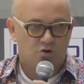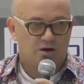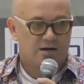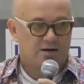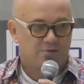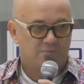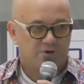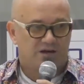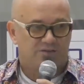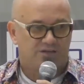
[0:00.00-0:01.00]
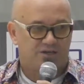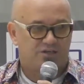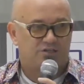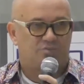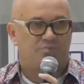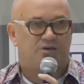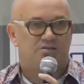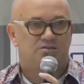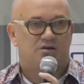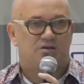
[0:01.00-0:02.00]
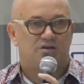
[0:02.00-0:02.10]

I think it just depends on the